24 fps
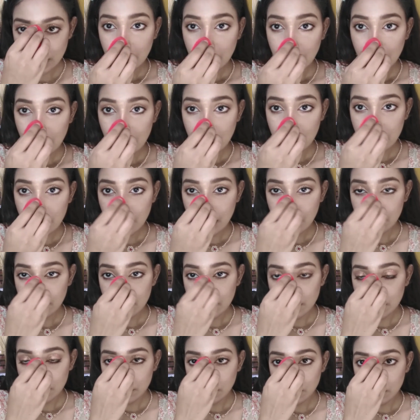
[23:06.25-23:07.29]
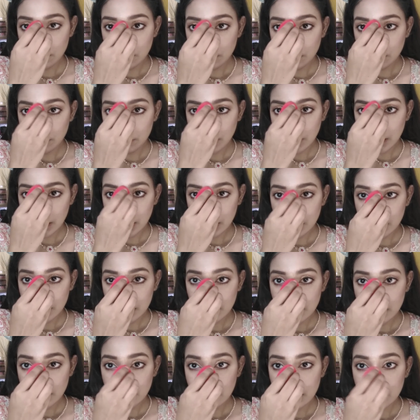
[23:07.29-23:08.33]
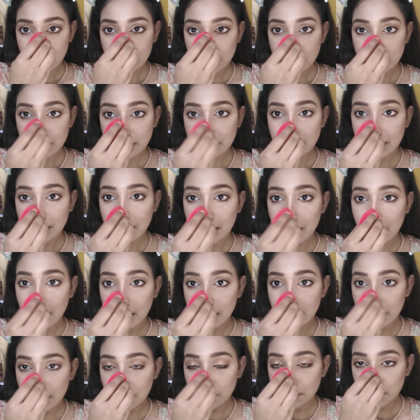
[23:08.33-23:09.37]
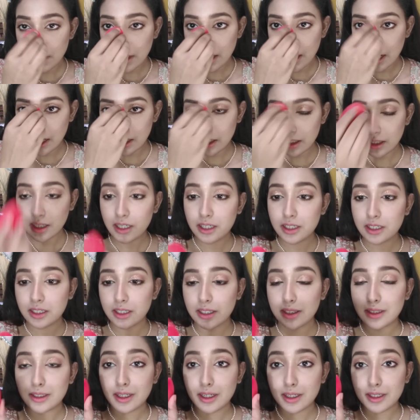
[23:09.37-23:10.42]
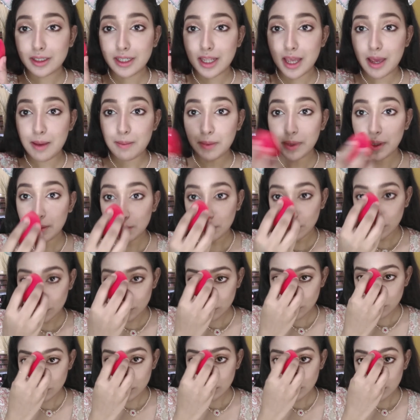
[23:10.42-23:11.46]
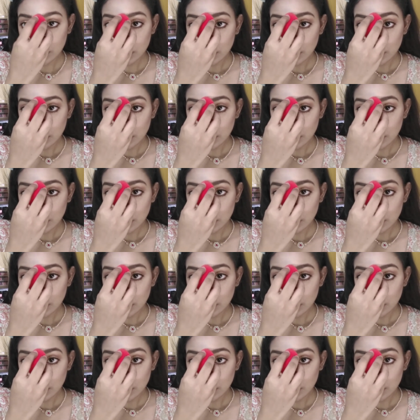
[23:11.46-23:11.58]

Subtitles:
And I will really slightly blend it in a dabbing motion.